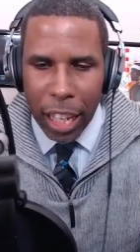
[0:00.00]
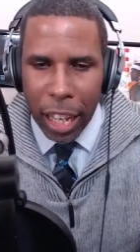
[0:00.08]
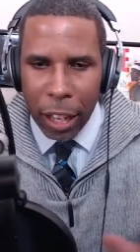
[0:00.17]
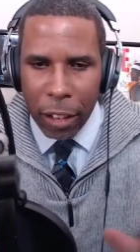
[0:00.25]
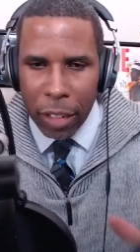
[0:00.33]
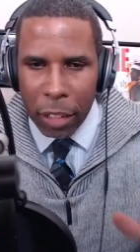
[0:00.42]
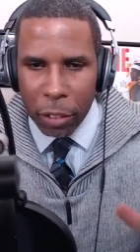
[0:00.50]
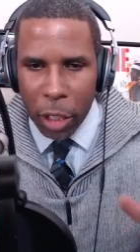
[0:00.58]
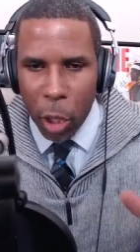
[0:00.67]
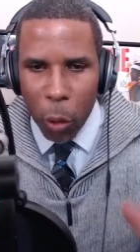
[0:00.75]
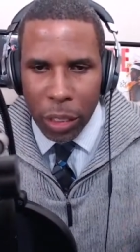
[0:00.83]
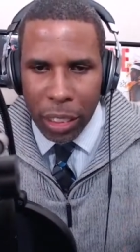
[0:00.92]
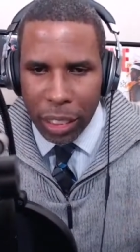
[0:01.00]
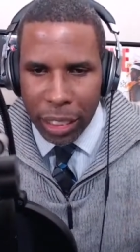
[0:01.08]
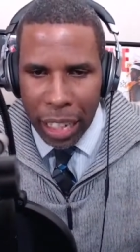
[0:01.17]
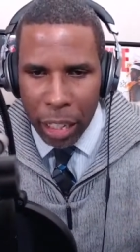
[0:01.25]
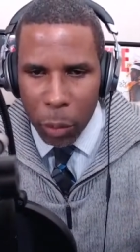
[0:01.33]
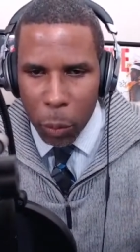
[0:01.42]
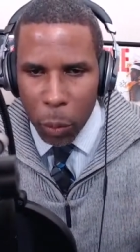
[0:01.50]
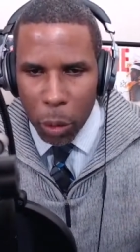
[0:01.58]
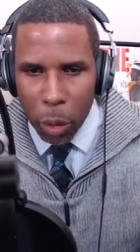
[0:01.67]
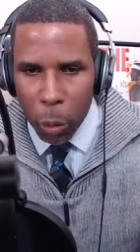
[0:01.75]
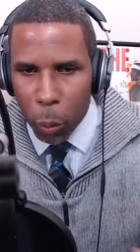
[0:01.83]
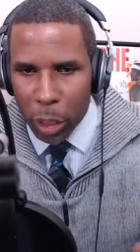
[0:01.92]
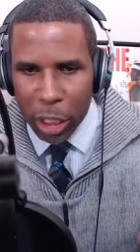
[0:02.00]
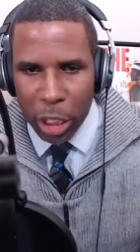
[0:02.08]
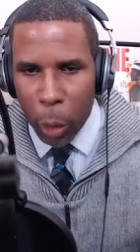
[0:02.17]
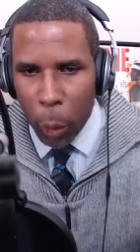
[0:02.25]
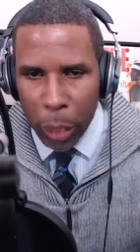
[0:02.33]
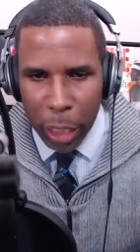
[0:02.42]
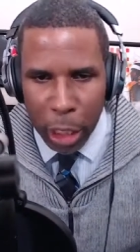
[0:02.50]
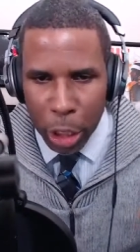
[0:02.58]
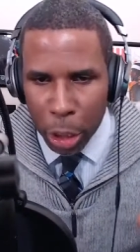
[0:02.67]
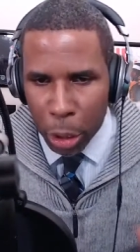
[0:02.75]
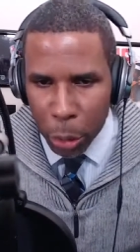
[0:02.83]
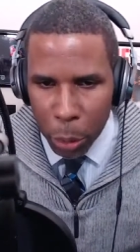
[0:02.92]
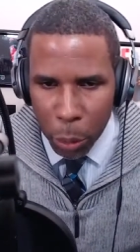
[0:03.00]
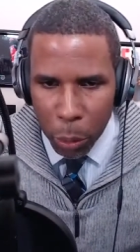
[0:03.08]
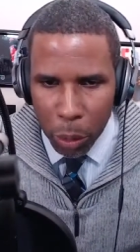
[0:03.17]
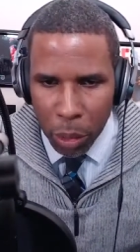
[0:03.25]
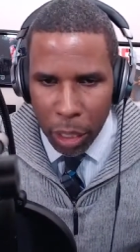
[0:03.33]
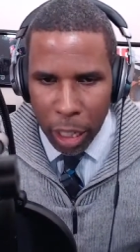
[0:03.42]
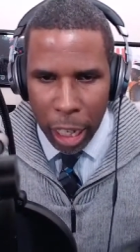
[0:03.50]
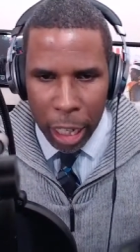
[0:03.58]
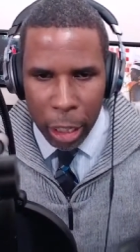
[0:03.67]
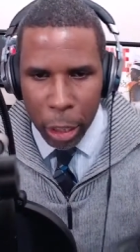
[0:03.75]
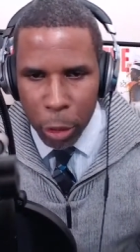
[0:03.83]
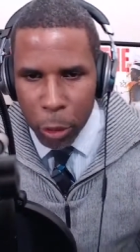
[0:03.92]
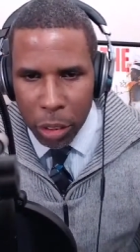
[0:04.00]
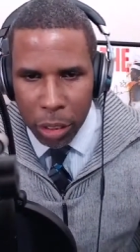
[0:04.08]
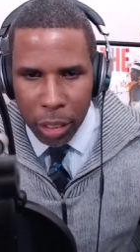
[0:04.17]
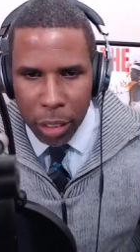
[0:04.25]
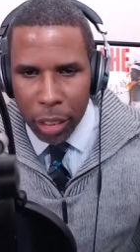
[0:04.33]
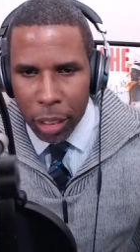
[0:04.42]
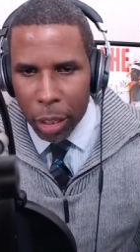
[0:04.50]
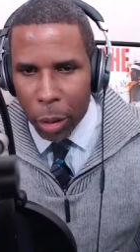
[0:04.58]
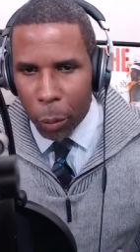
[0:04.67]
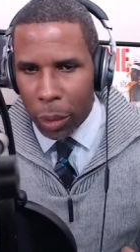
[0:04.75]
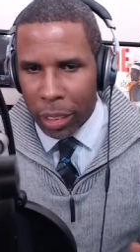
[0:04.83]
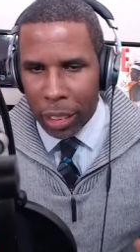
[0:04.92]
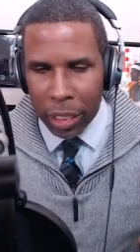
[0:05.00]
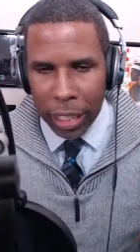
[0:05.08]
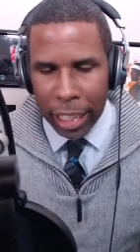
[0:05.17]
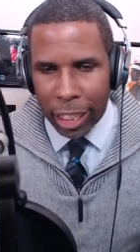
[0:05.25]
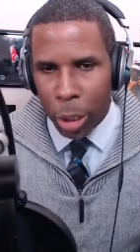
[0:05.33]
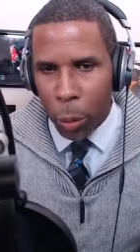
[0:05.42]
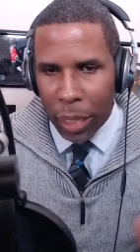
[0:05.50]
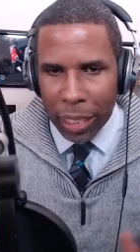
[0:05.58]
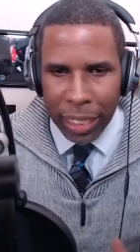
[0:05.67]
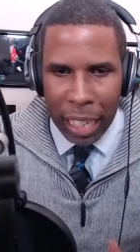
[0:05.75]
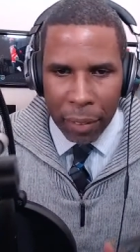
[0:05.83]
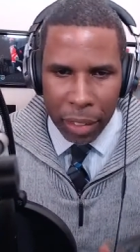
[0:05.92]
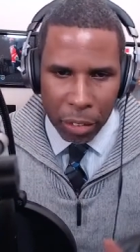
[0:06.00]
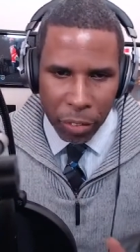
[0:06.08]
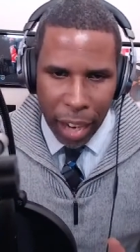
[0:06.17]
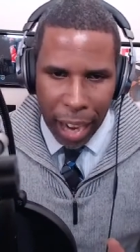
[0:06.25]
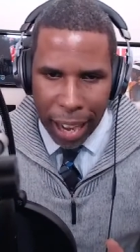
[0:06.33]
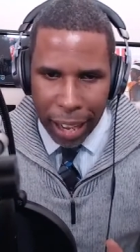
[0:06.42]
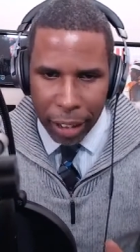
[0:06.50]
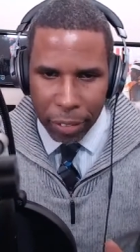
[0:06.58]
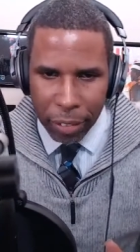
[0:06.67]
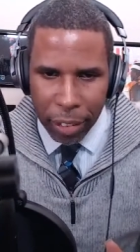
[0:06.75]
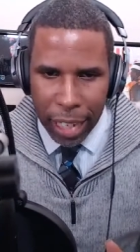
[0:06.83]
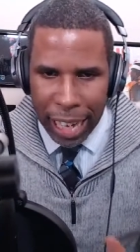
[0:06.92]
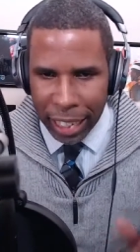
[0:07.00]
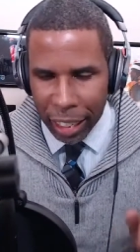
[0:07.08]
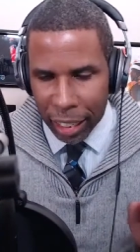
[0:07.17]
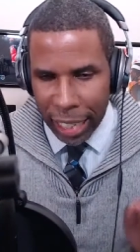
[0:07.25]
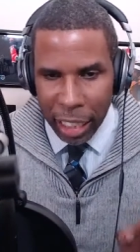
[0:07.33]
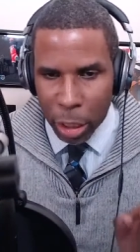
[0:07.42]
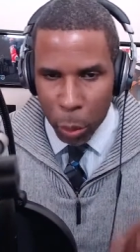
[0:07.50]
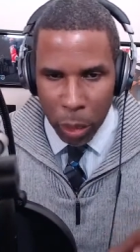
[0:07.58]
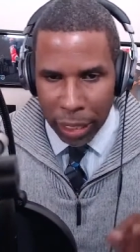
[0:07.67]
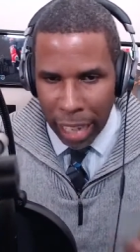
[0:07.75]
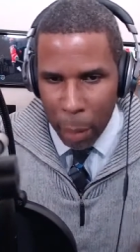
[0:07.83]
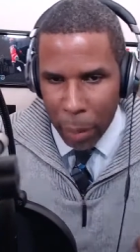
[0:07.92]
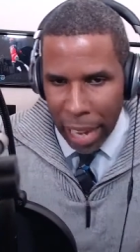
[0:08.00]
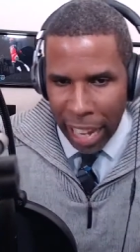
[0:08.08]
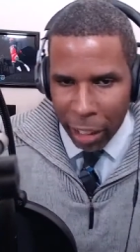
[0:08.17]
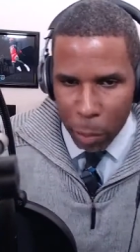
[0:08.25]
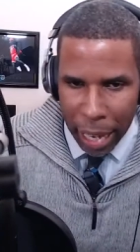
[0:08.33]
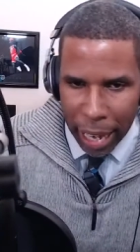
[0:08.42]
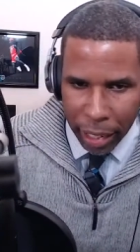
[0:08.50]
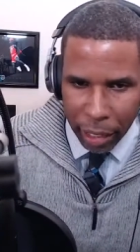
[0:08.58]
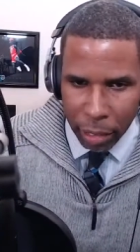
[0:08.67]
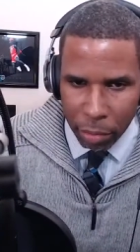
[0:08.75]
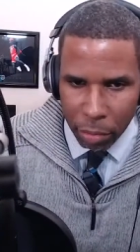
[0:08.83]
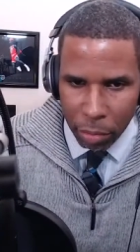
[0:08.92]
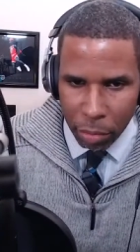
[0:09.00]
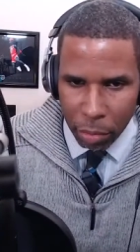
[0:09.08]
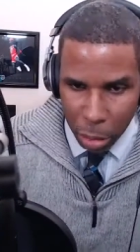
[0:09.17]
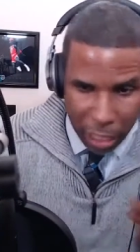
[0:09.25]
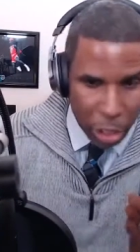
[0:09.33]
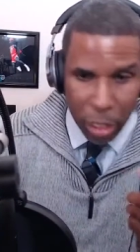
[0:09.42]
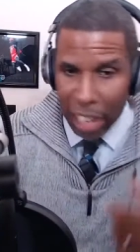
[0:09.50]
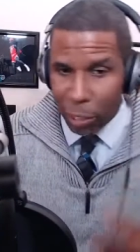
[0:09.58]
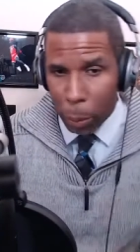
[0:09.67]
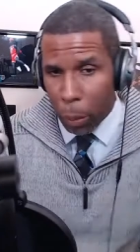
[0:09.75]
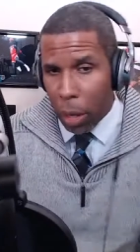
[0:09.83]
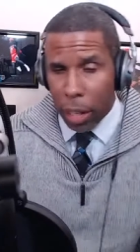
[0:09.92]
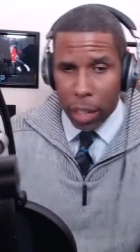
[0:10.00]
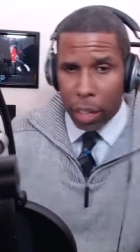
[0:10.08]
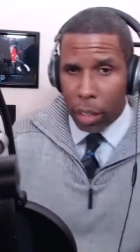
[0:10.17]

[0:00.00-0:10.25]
If Golden State was 30-2 and Houston was sitting there at 27-5, and the Lakers were a game and a half back, now you have a point.